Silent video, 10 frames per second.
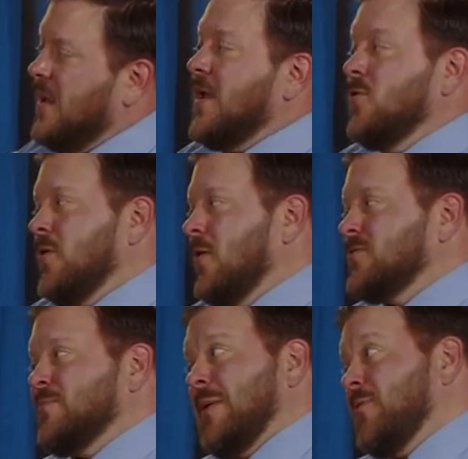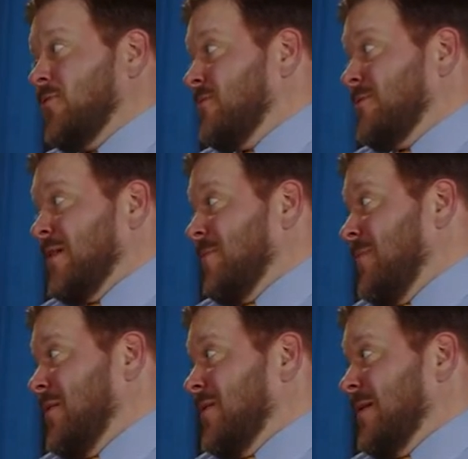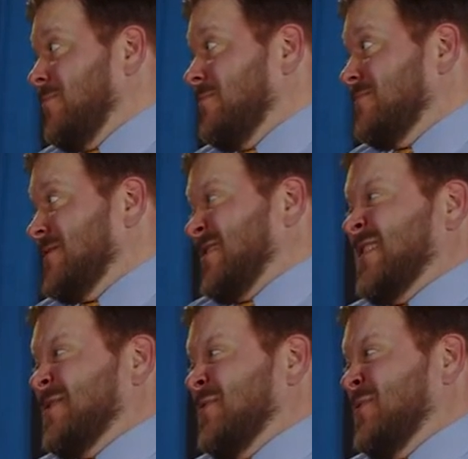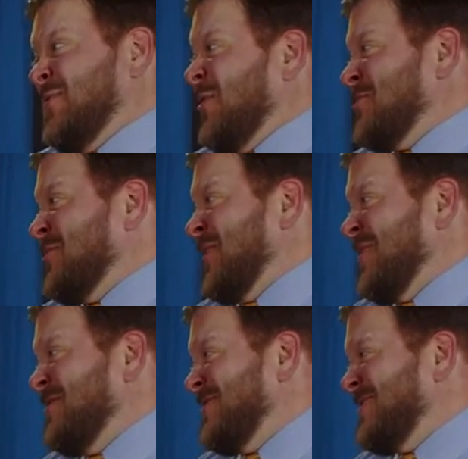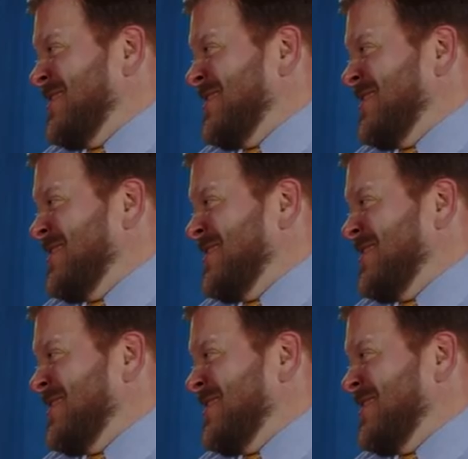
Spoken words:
And who knows, maybe there might be a couple successful foster fails.